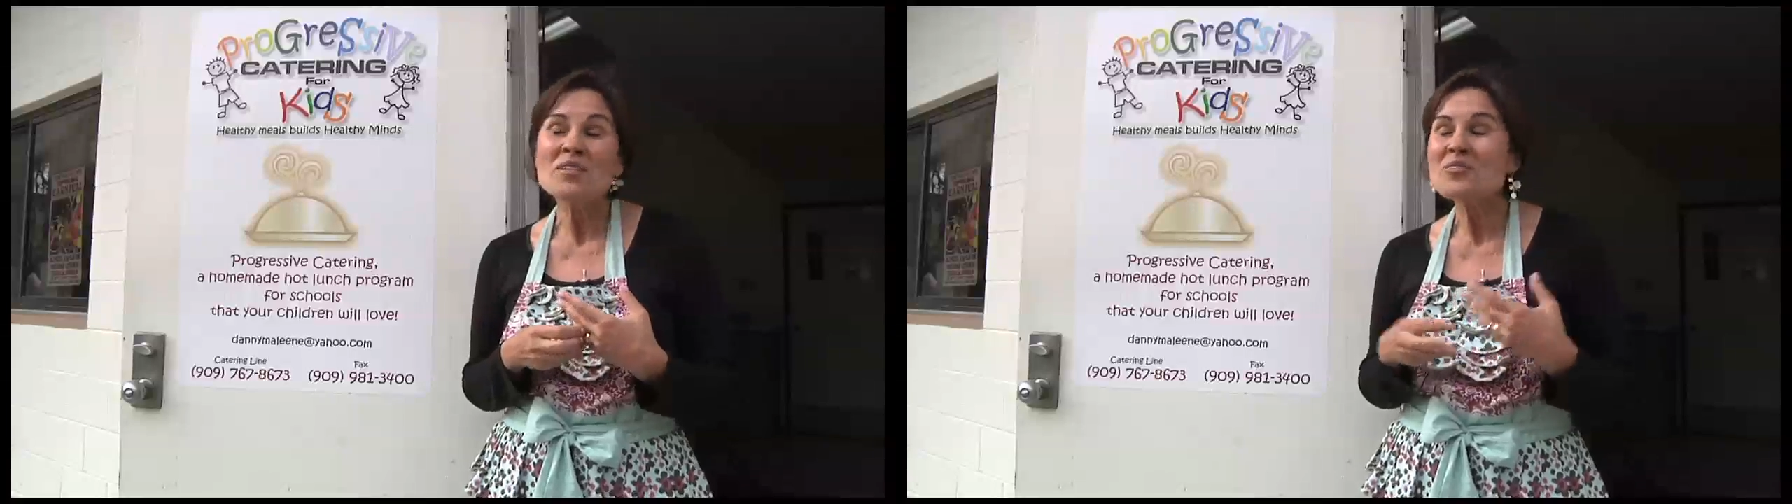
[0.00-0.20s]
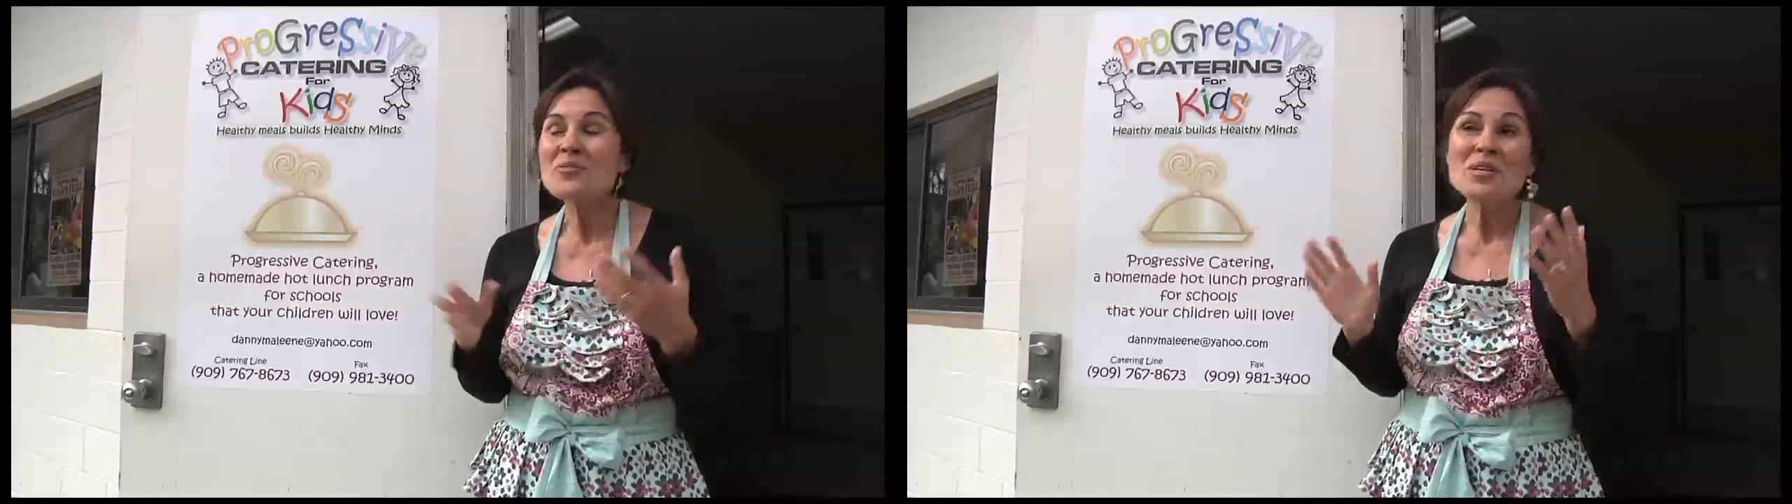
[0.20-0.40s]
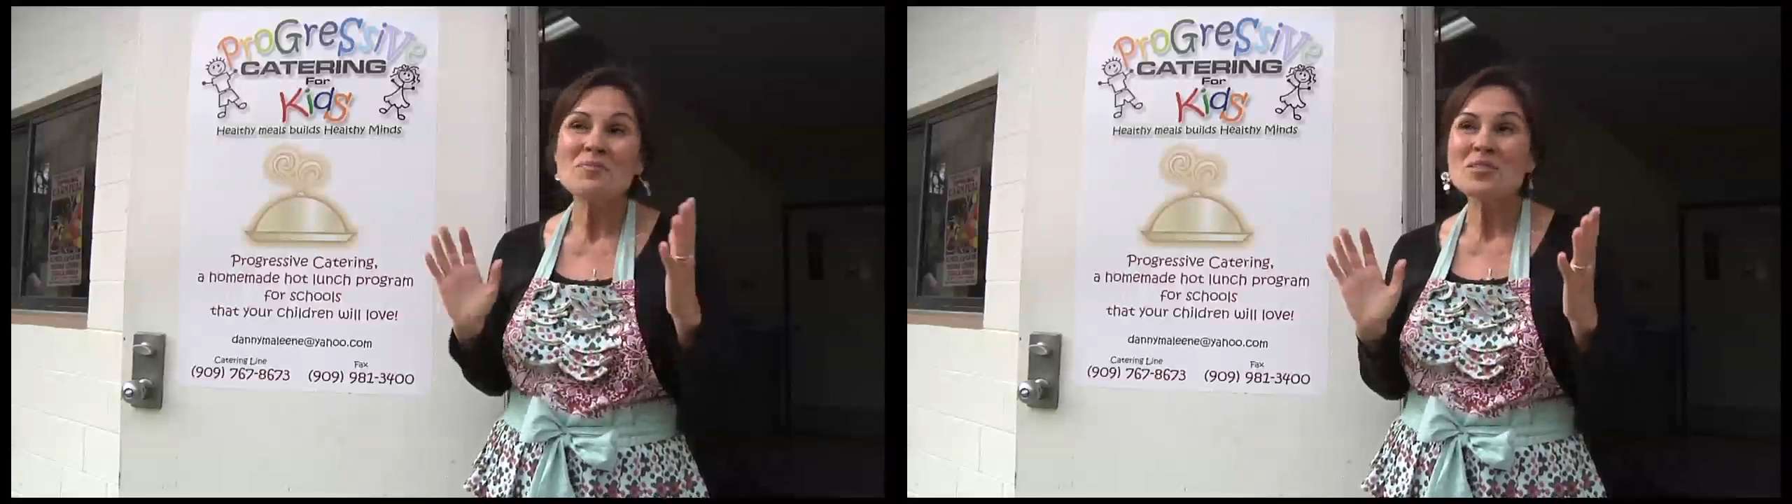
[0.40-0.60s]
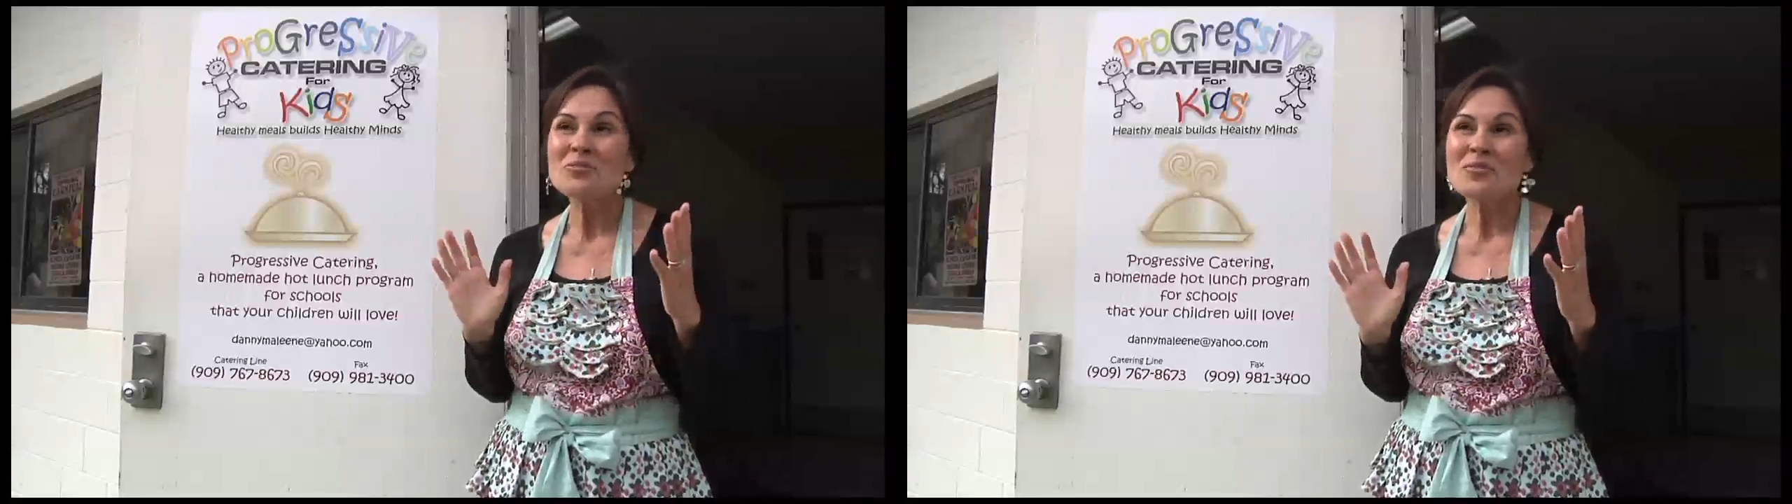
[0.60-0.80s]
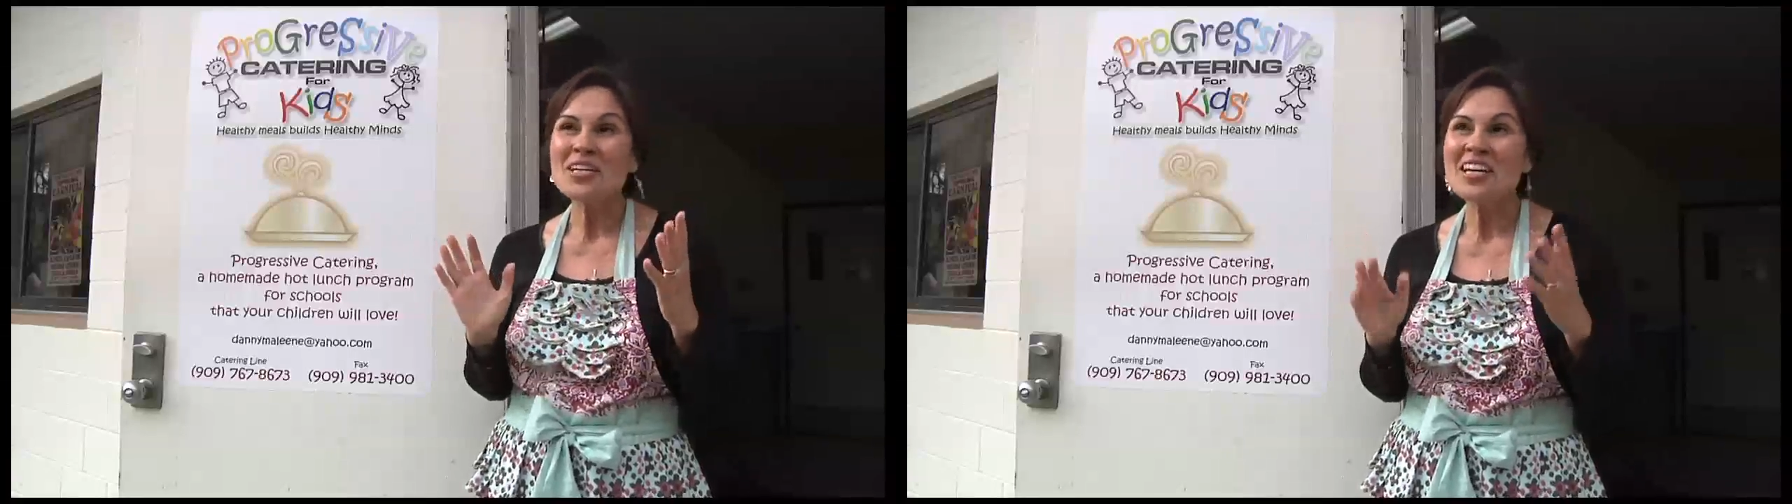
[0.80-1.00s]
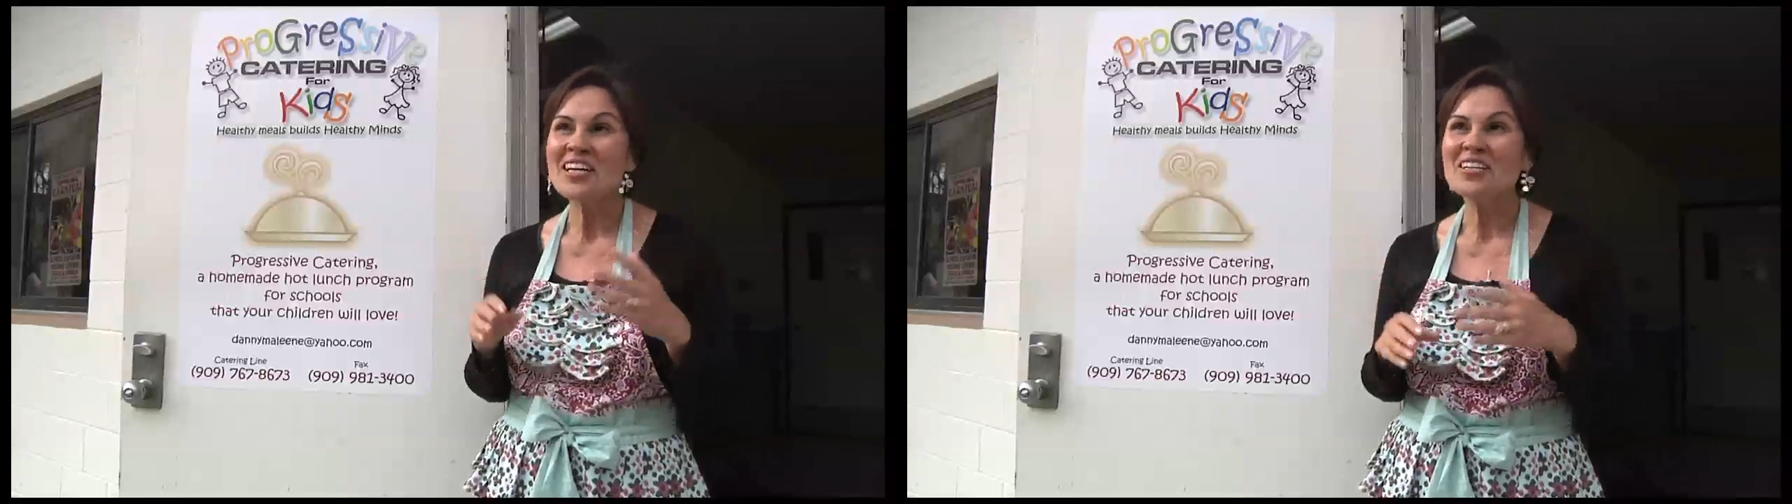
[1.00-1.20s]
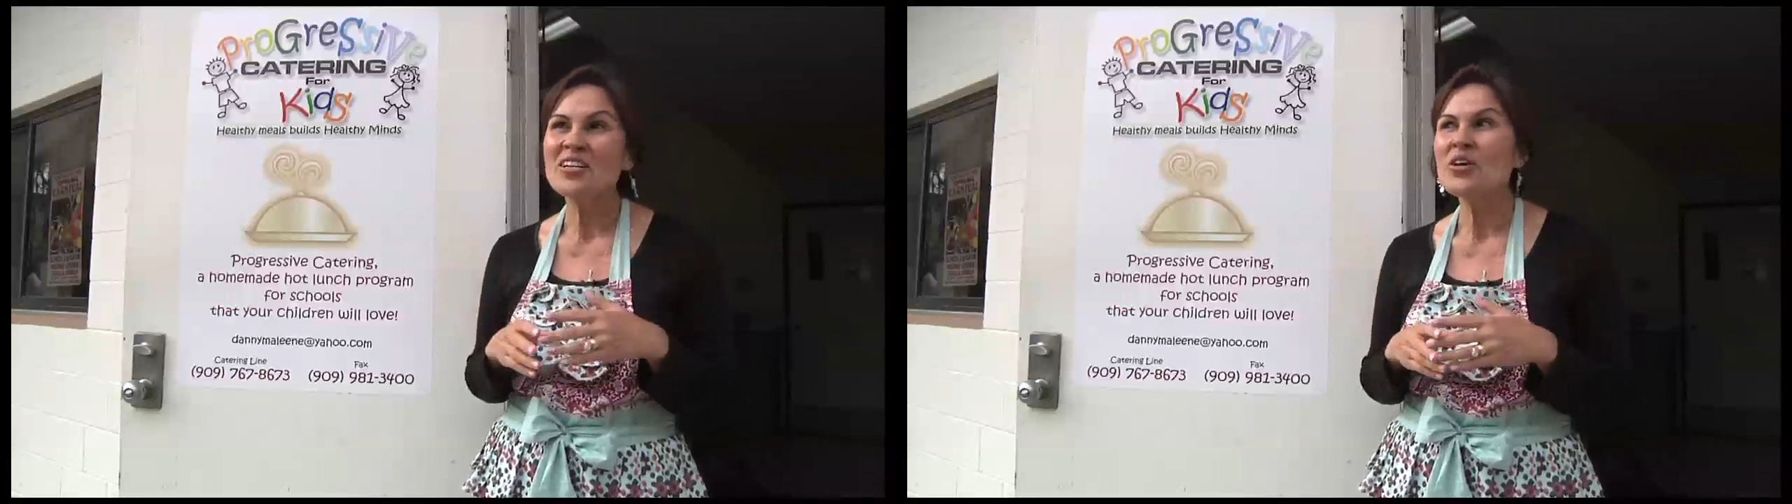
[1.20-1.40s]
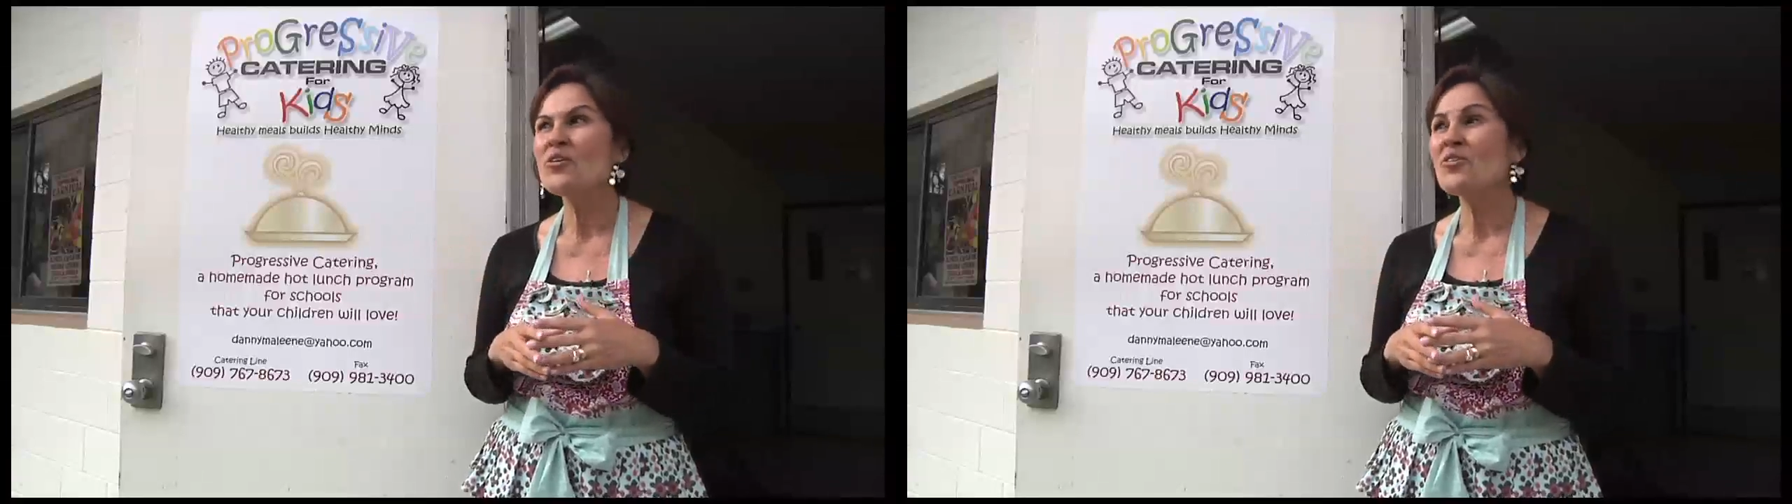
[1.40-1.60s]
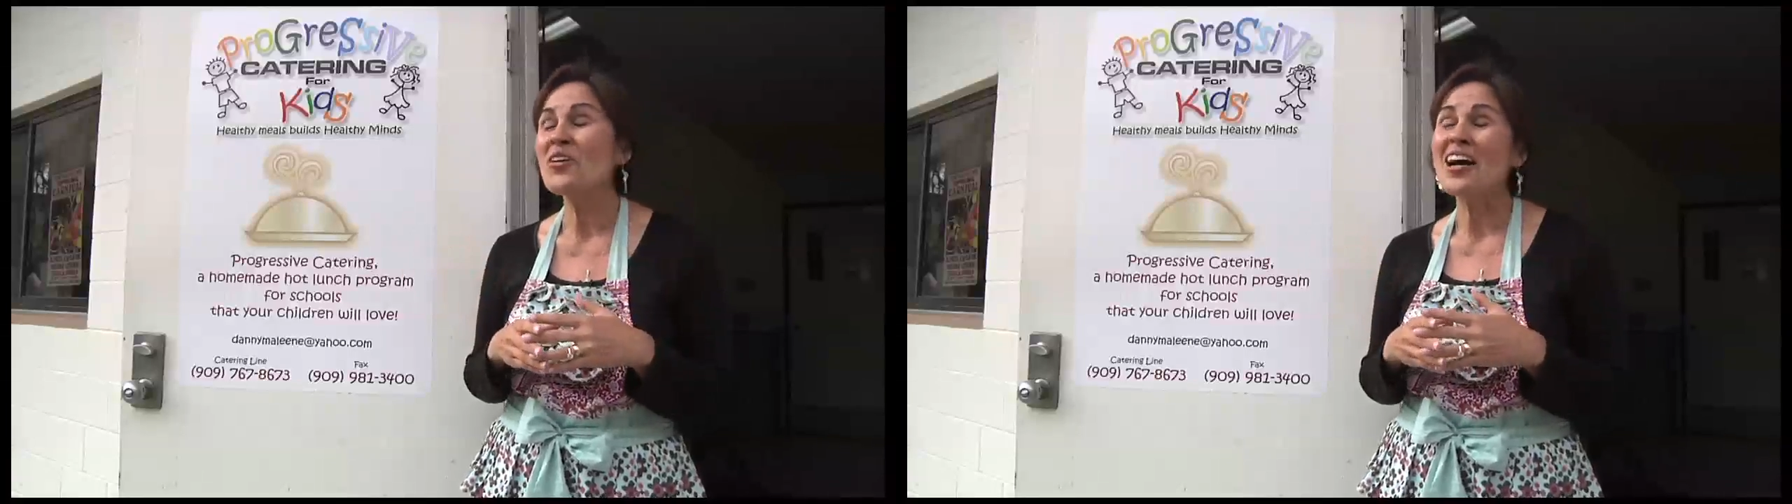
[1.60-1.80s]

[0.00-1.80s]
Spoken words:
Miss Guida, you know,